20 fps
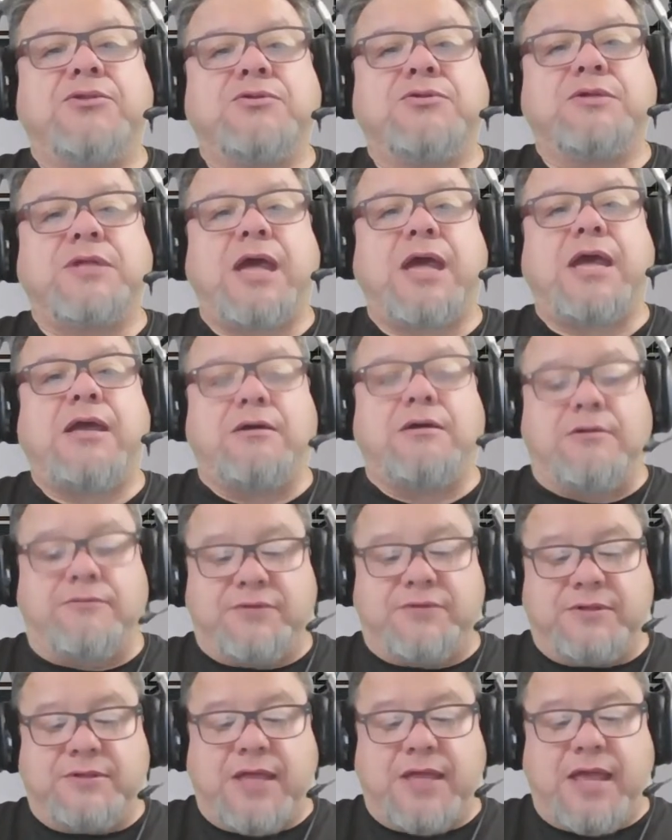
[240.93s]
today of
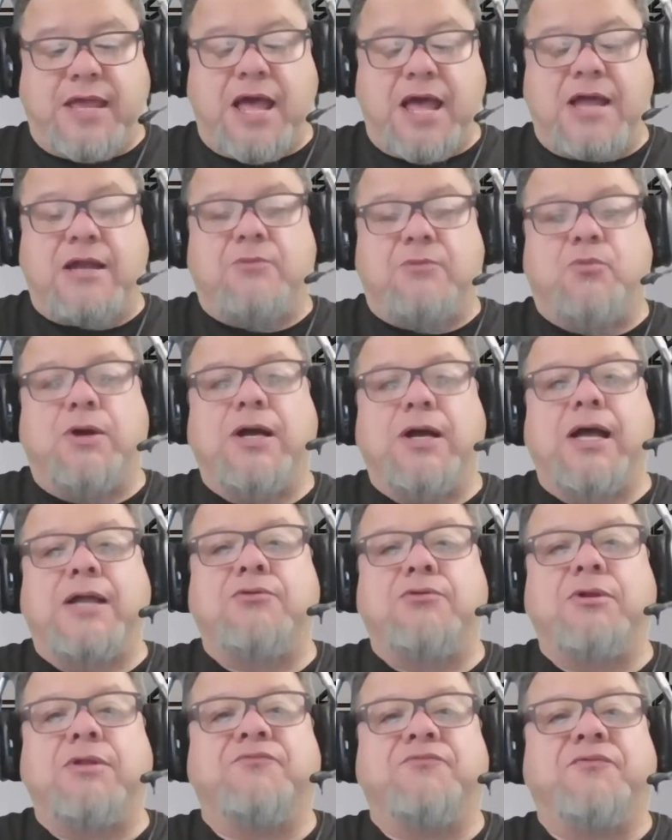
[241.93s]
the day
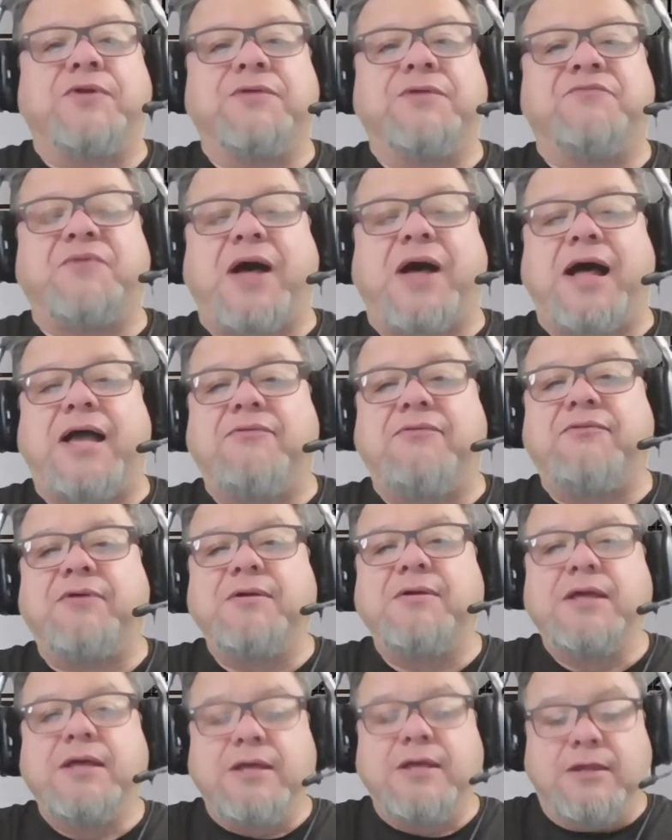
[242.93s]
145.
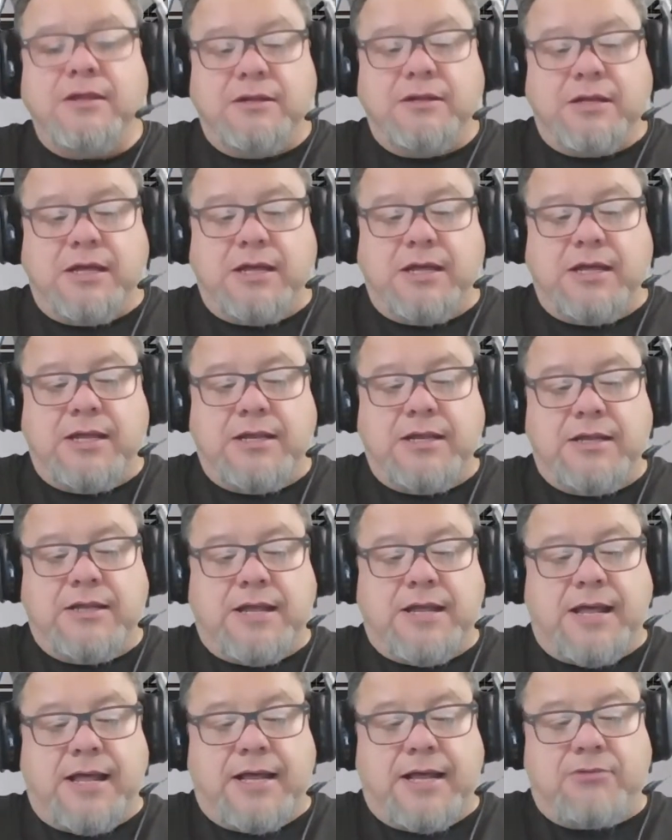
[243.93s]
And
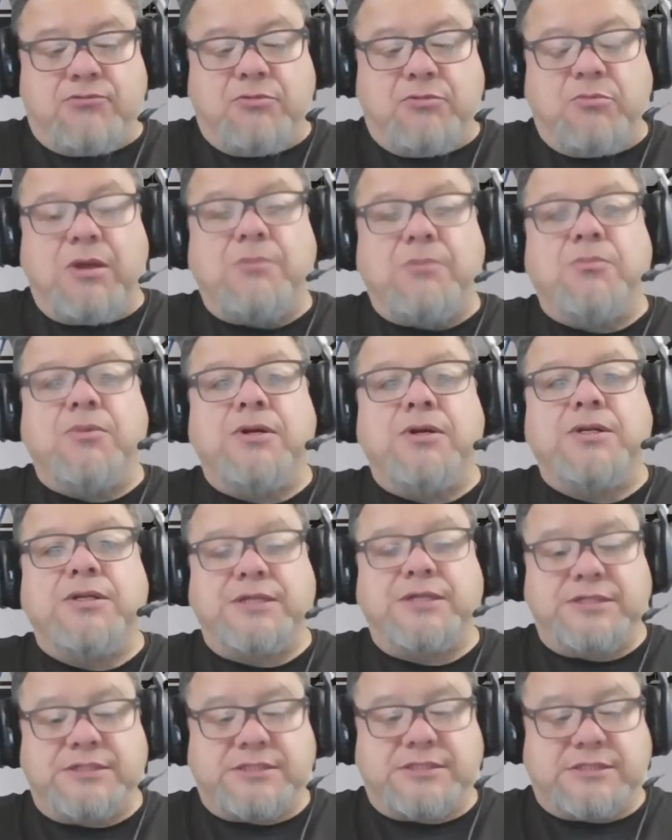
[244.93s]
remember
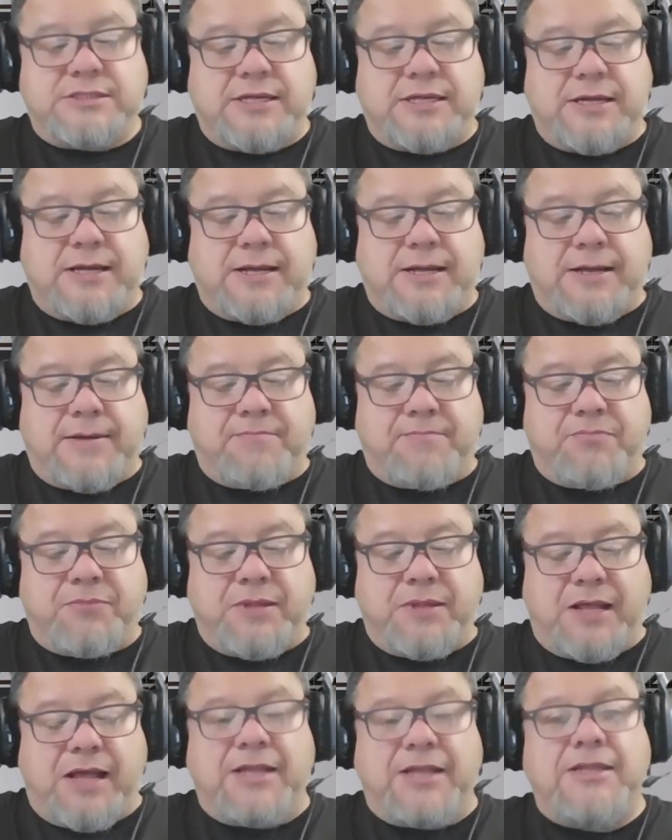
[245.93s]
this, I
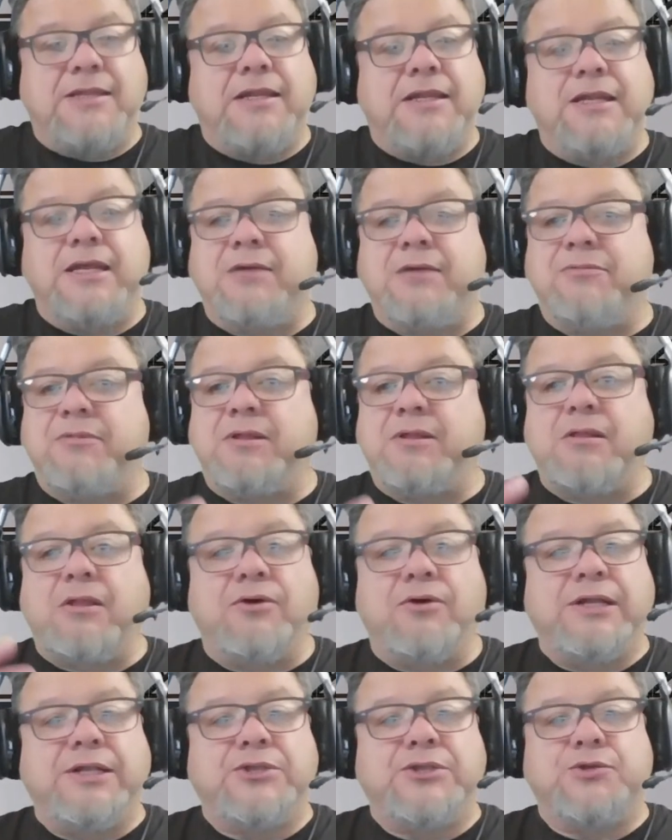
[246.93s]
didn't give the
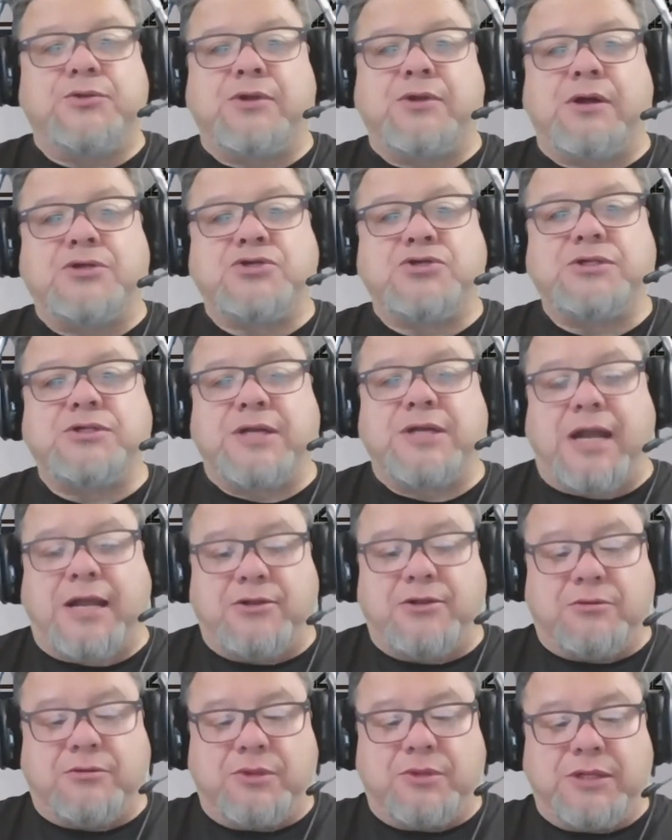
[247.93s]
long introduction that I
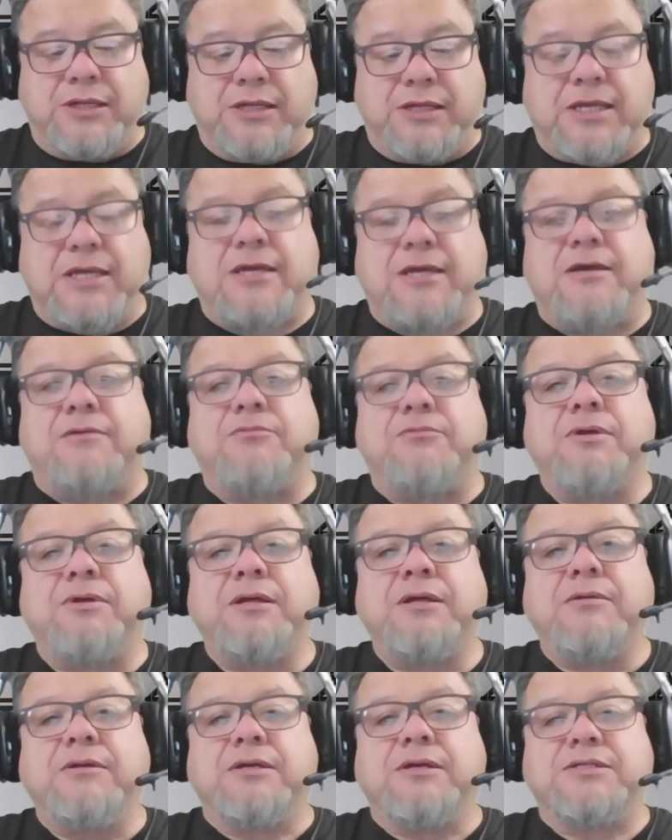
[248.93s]
normally give
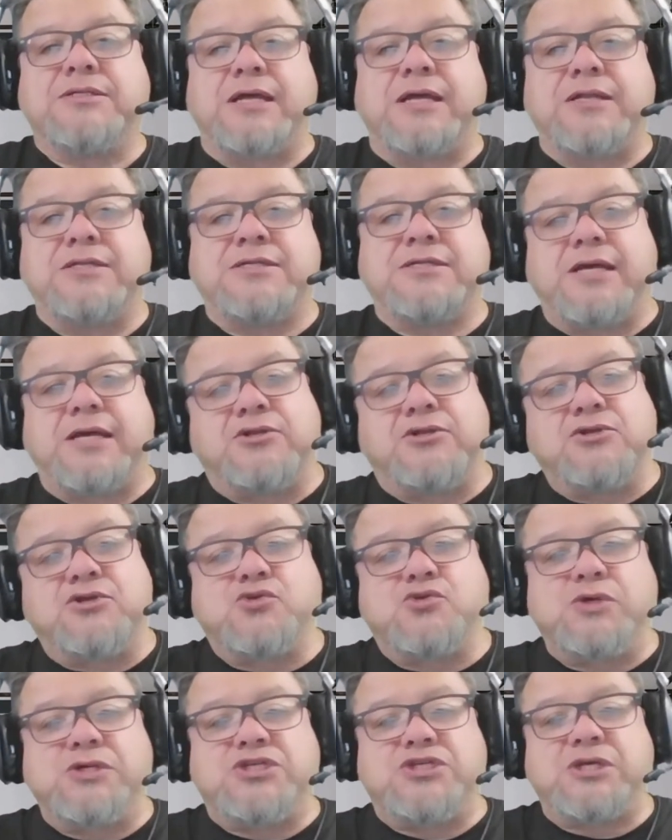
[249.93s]
because I decided to
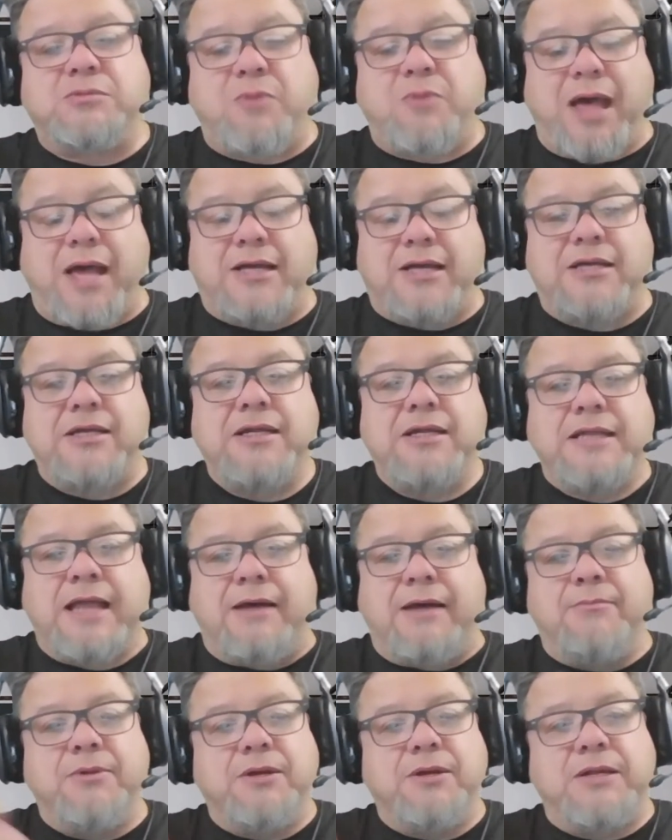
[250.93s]
switch it back. Now
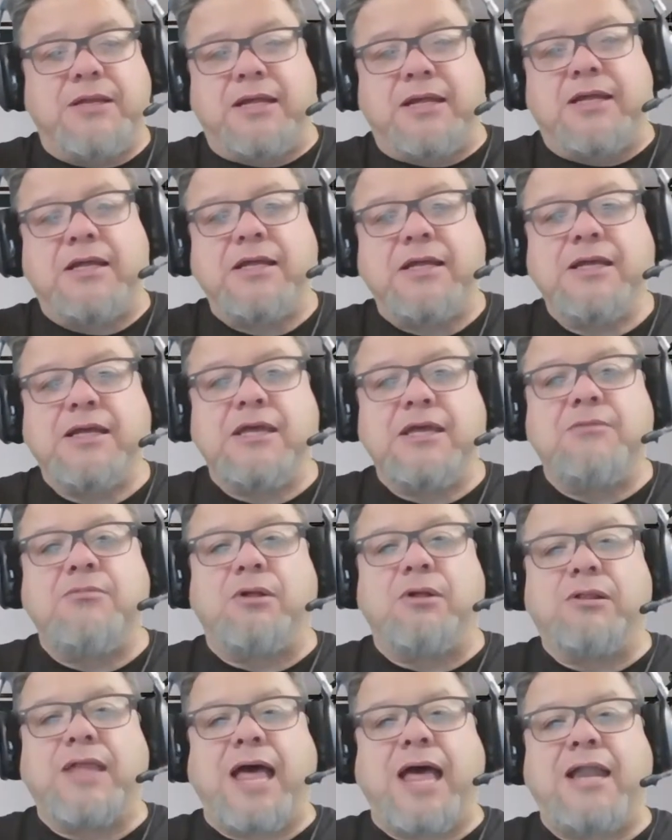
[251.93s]
I'm going to give
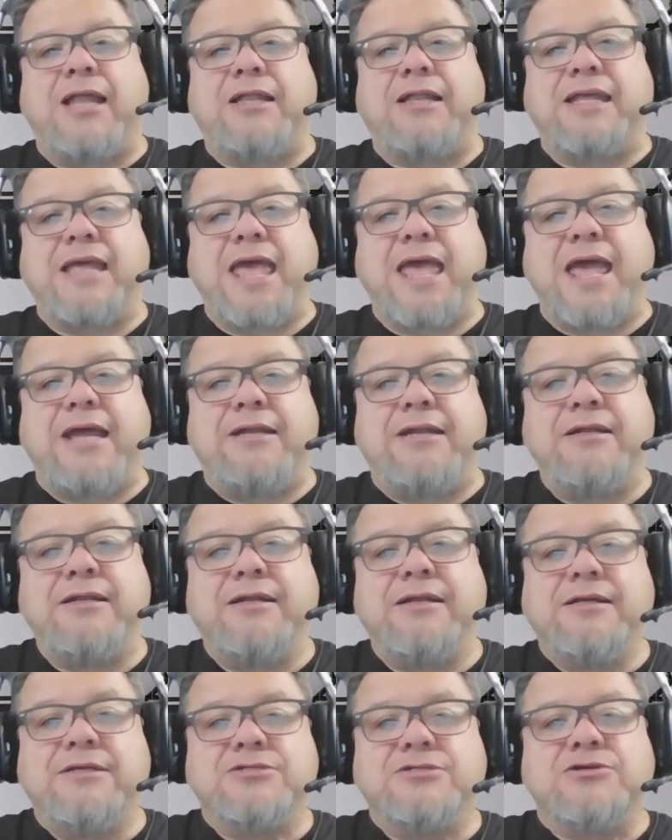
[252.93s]
all that at the end.
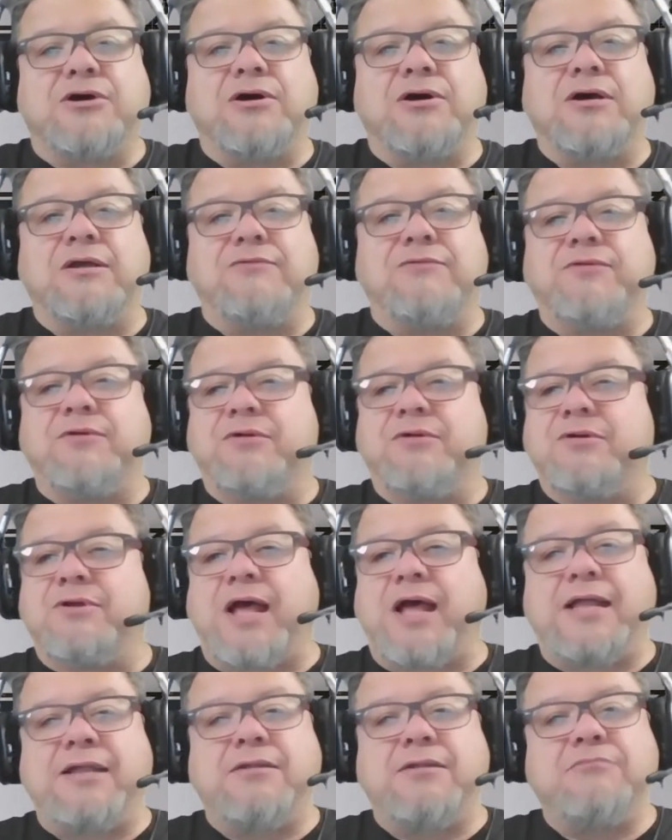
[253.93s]
So if you're
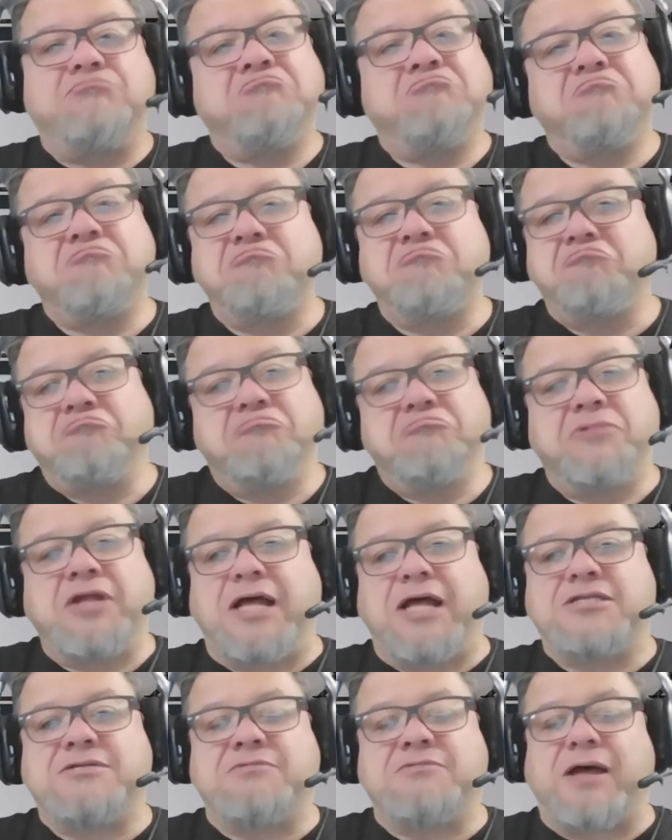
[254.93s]
done,
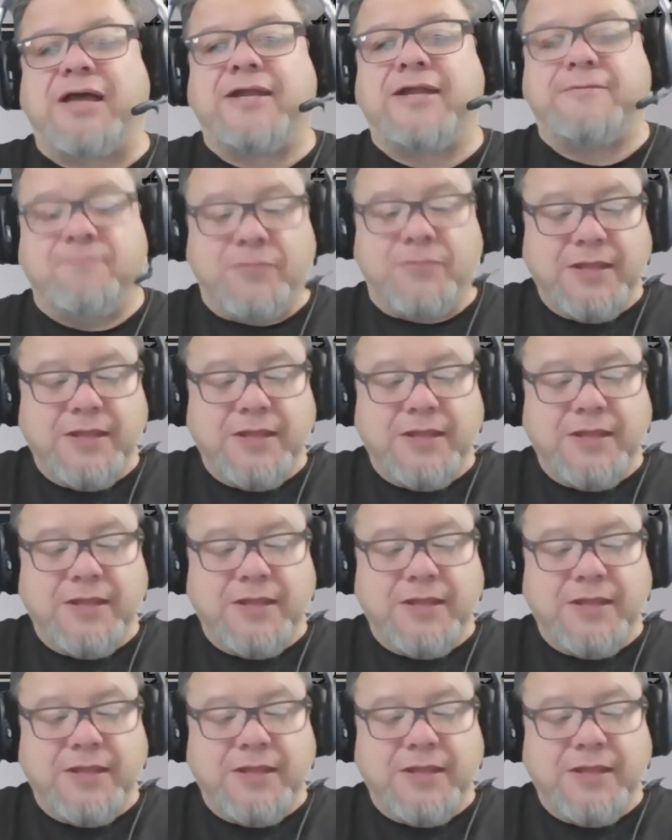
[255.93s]
that's fine.